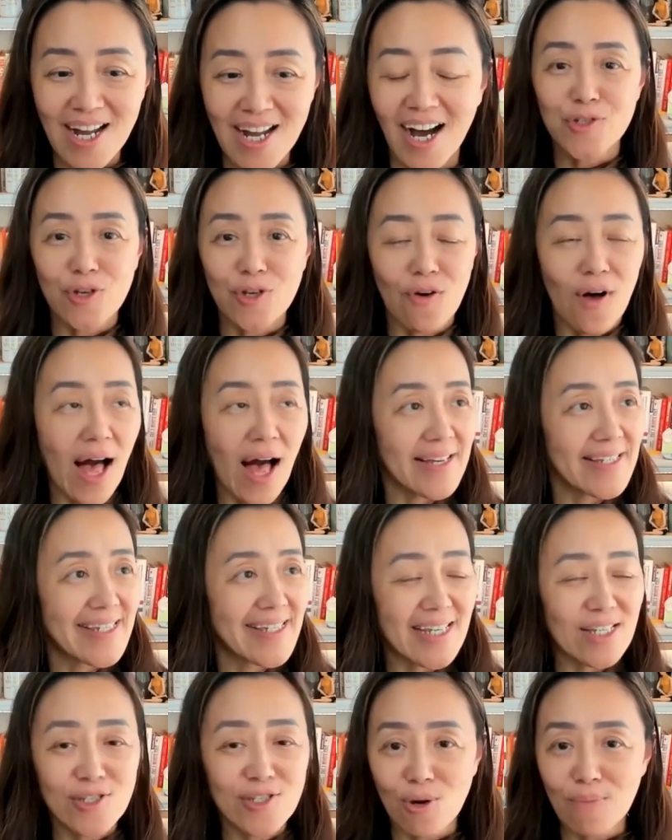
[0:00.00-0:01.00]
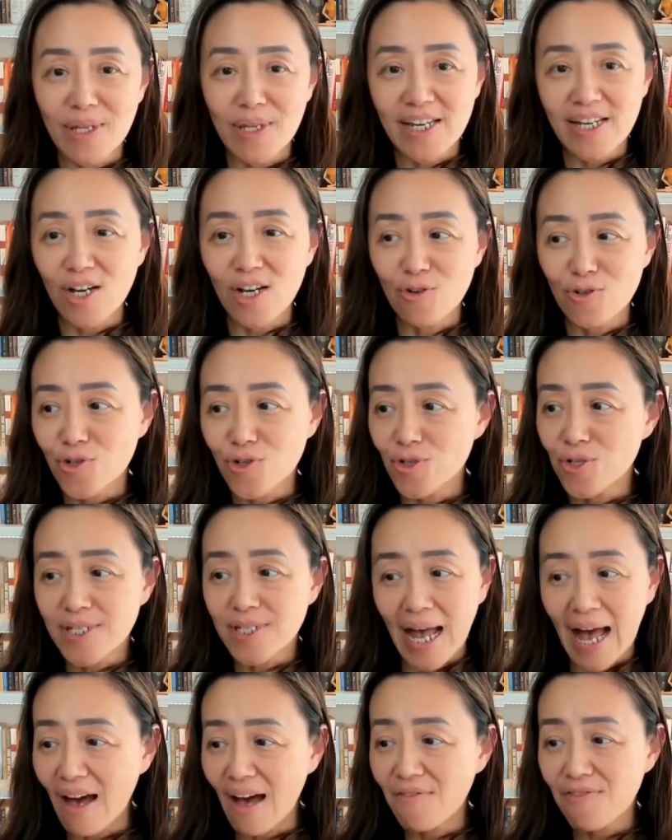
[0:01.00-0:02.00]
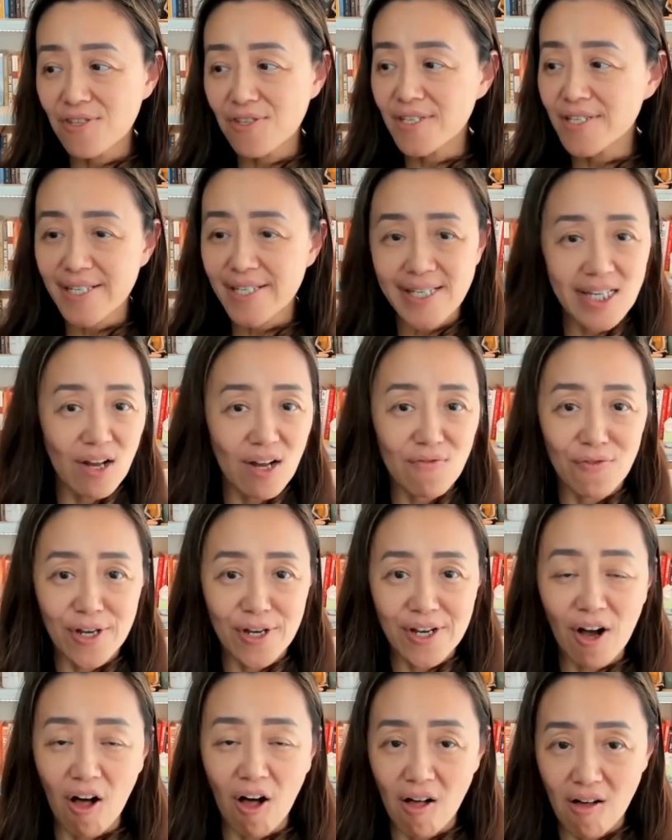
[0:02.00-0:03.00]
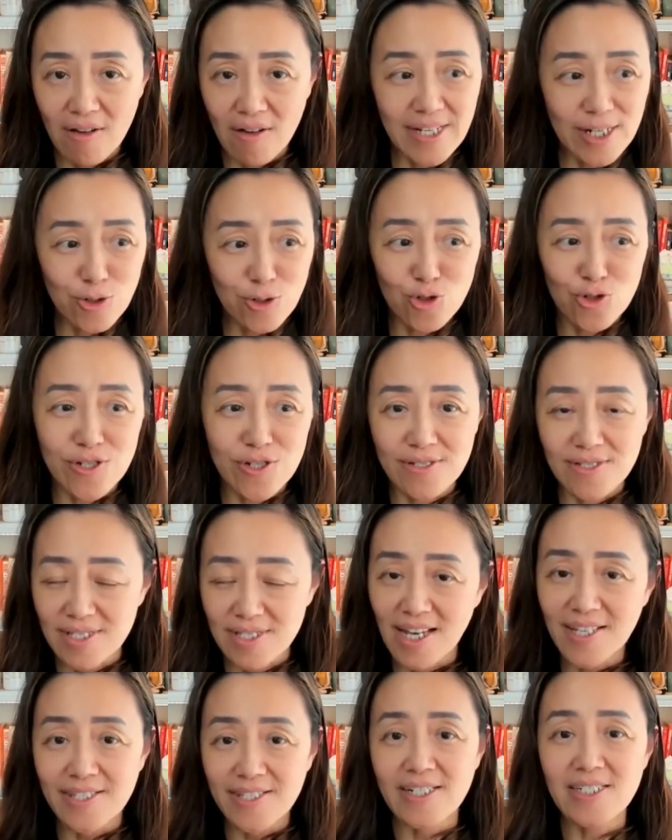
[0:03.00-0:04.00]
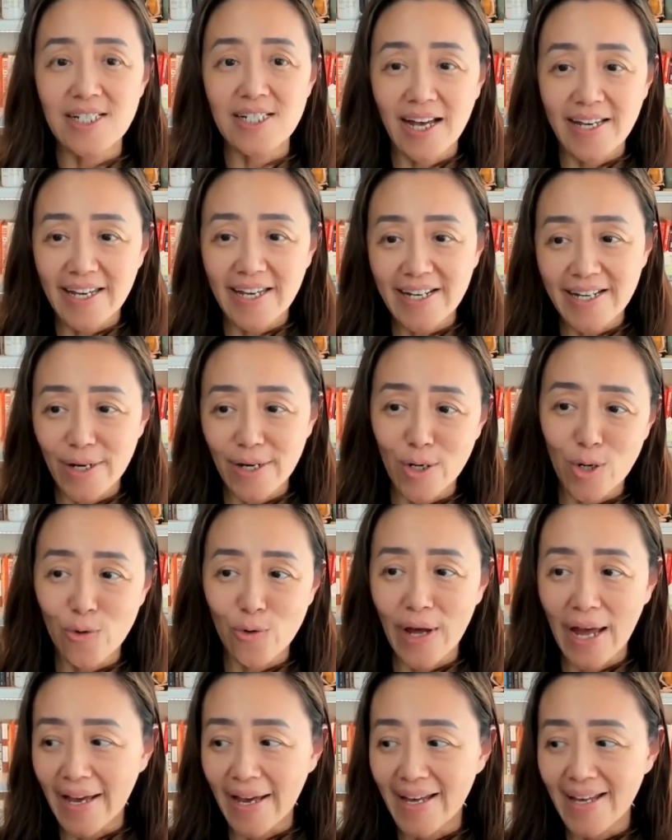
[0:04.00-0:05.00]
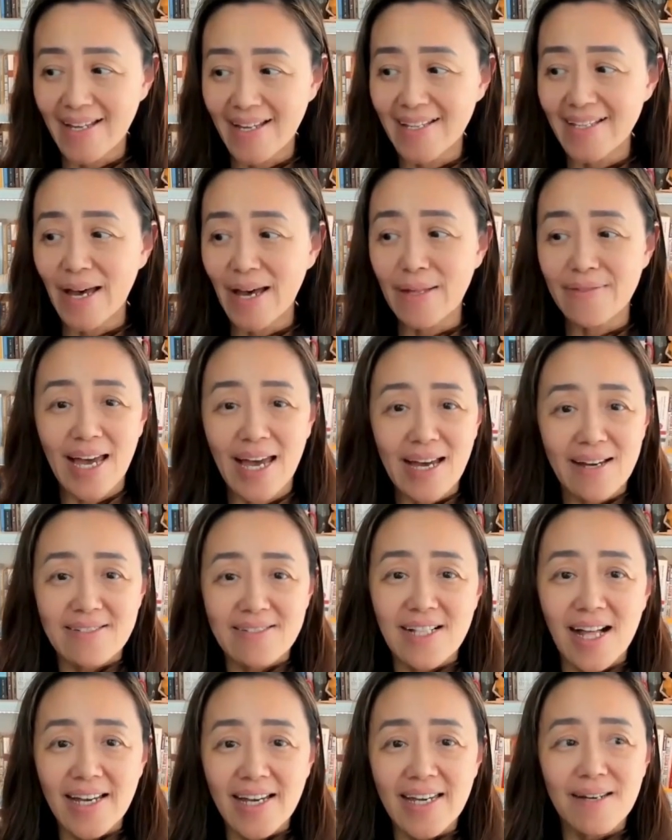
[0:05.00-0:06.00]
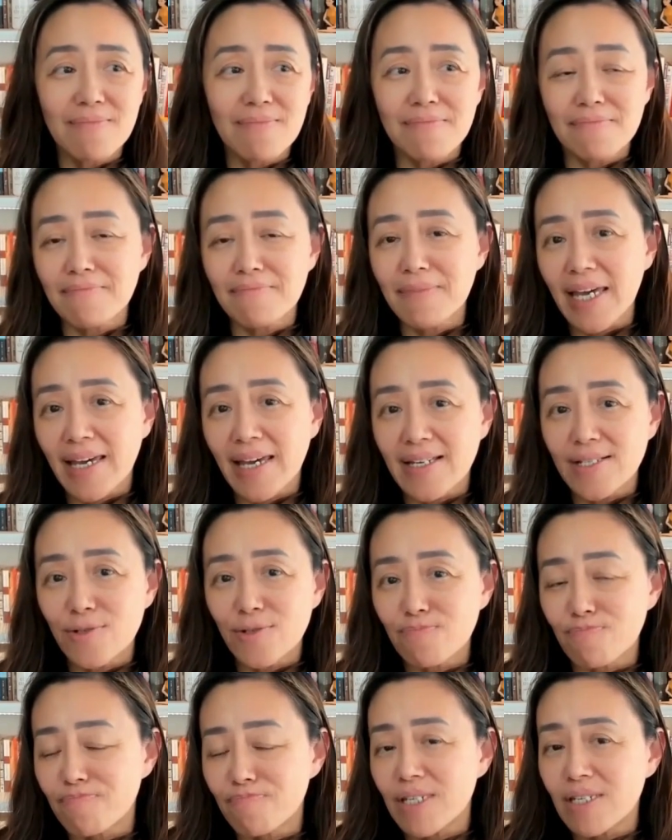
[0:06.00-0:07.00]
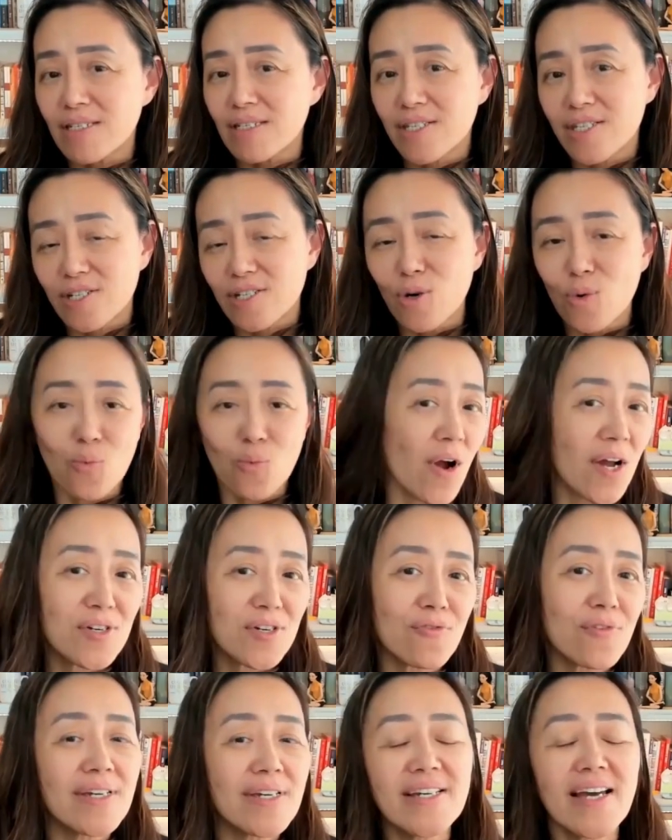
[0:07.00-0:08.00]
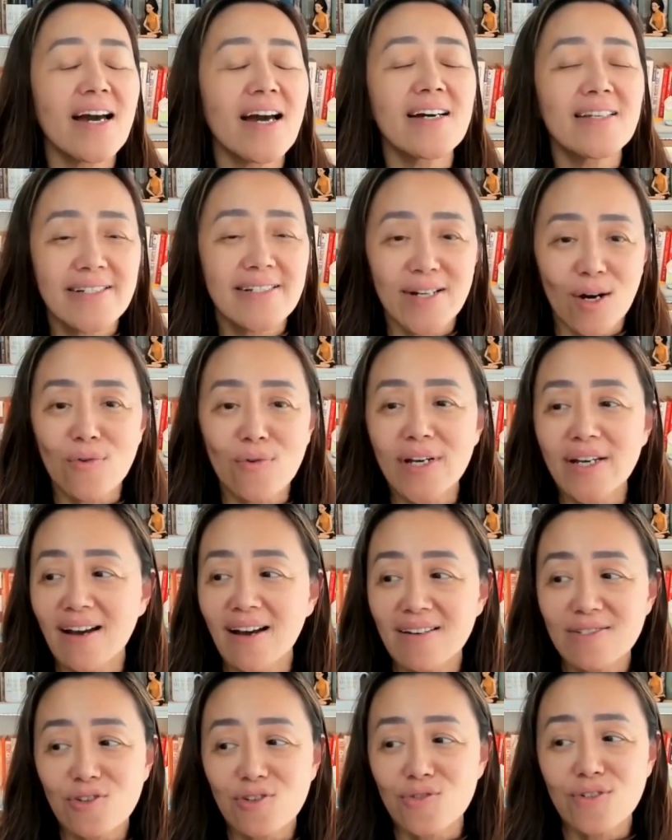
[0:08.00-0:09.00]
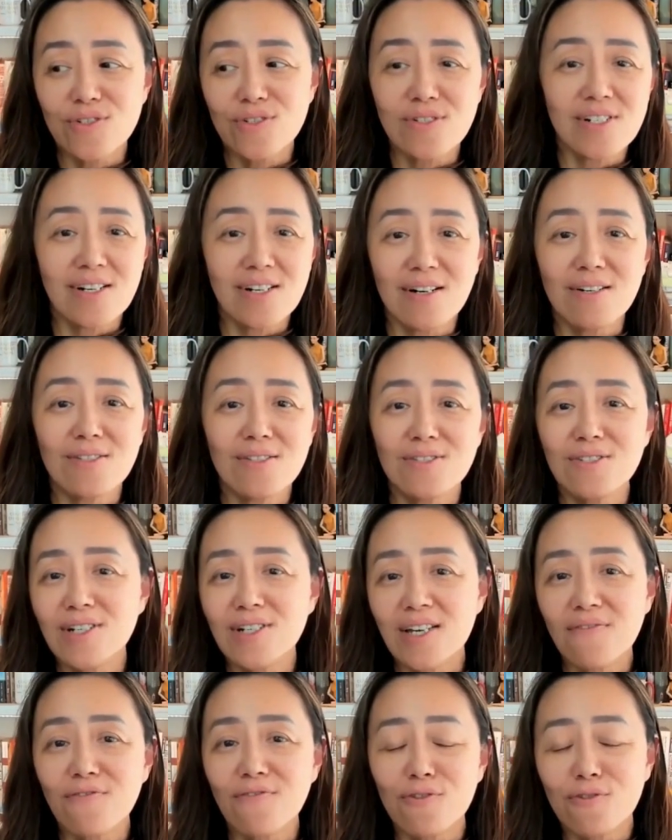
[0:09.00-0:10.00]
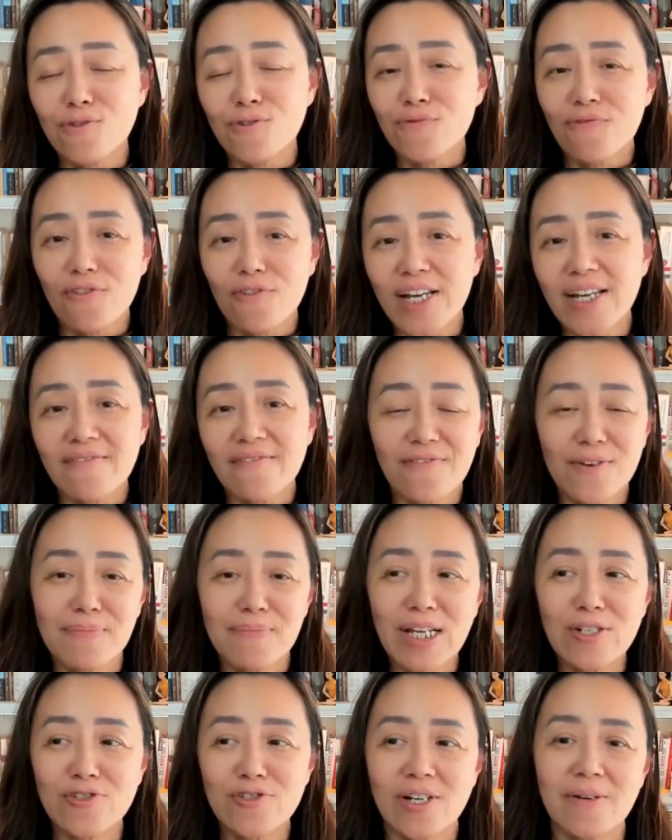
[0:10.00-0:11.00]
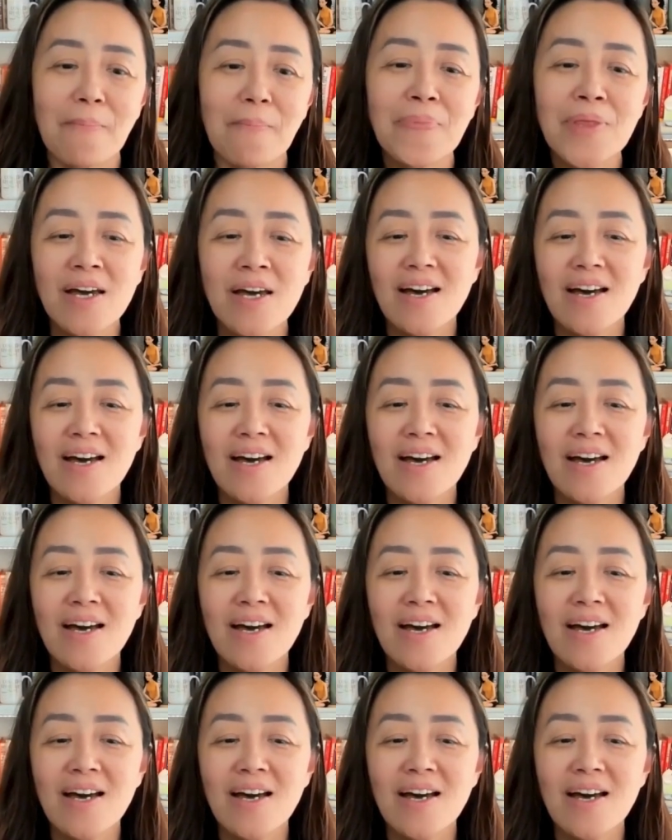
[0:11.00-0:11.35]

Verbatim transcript: So I see so many coaches after the discovery call, they just let the client go and that client may be still wandering and going onto Google looking for free information.